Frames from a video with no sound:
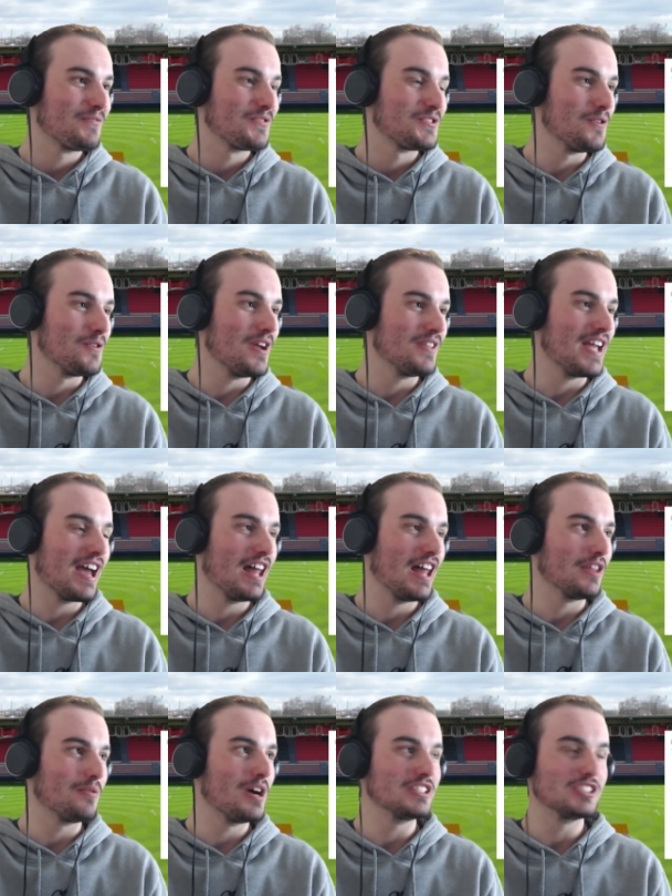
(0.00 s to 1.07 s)
to the
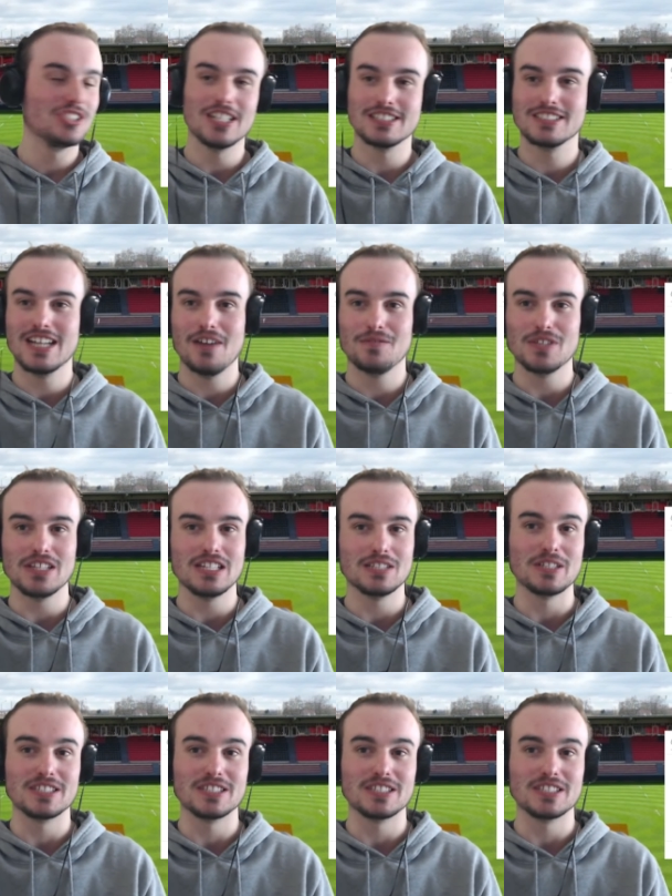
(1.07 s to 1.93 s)
other one just after this.